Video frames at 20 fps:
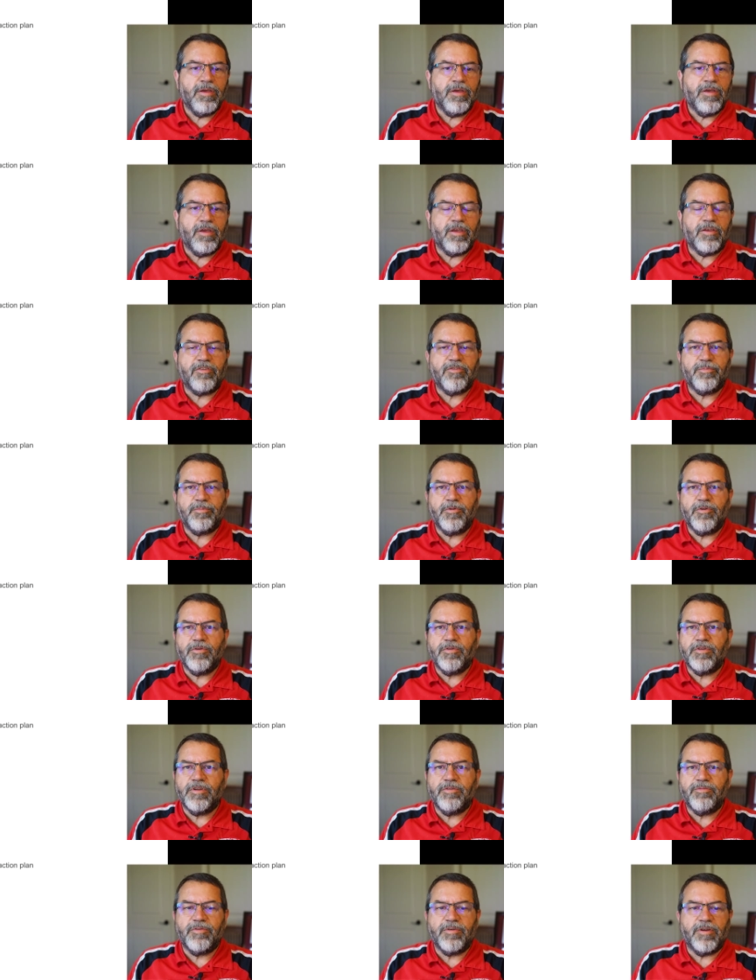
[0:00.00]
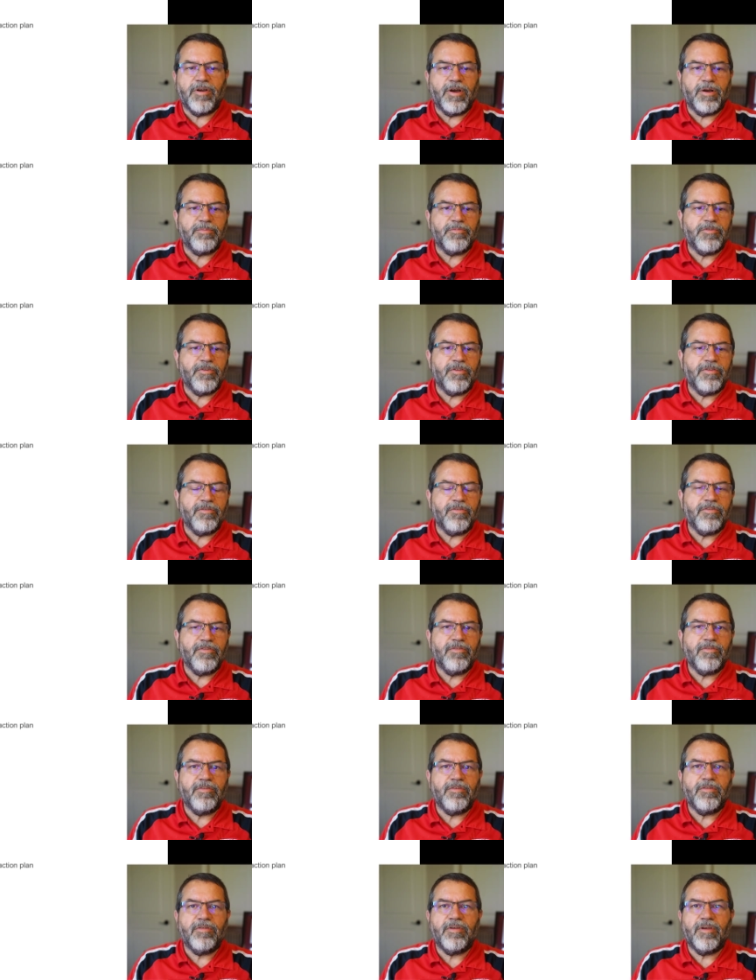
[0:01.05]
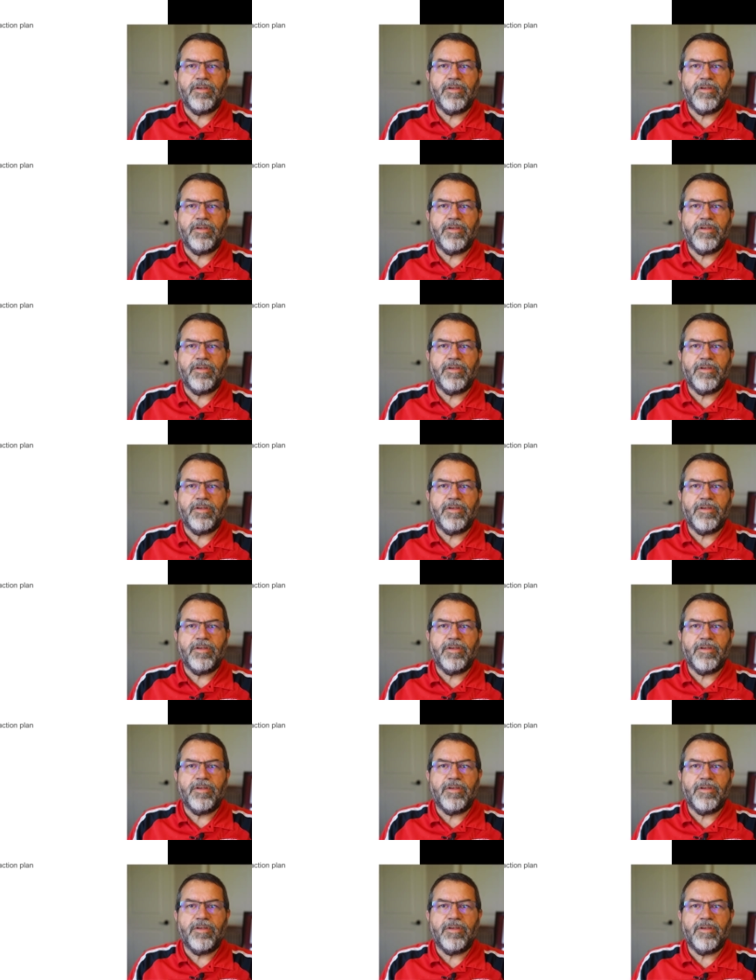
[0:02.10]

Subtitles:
Explore different options,